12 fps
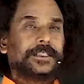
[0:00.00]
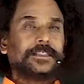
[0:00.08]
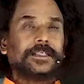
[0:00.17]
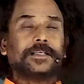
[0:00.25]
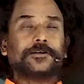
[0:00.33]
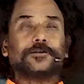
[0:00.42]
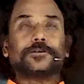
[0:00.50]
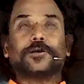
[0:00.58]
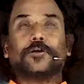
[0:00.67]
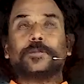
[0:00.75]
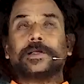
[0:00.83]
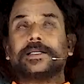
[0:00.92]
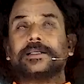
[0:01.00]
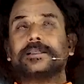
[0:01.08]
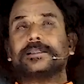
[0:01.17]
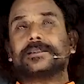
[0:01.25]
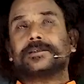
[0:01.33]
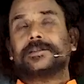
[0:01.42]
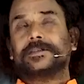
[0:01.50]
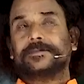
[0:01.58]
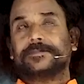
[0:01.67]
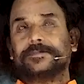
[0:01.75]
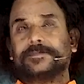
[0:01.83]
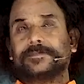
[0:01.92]
Still it took so many years to
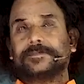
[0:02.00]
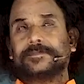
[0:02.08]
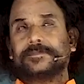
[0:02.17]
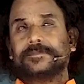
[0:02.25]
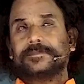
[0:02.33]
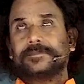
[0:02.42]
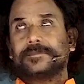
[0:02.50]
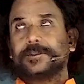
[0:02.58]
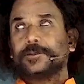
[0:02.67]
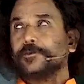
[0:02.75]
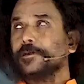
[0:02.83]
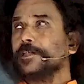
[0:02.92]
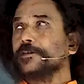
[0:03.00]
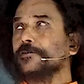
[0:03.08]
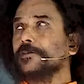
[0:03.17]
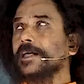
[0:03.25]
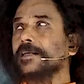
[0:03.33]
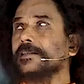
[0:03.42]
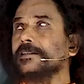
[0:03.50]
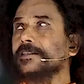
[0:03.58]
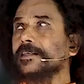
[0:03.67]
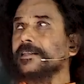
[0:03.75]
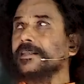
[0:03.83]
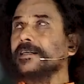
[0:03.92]
him to reach to that
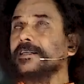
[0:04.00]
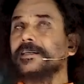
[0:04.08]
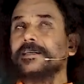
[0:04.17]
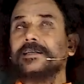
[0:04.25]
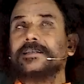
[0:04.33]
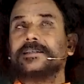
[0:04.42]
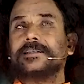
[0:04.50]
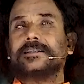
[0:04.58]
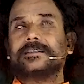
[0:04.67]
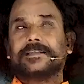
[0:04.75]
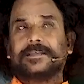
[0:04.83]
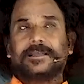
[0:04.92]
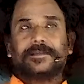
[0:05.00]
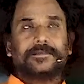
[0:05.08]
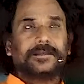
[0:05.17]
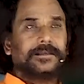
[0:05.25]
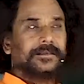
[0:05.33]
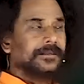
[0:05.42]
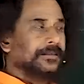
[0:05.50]
stage that he can teach Kriya Yoga.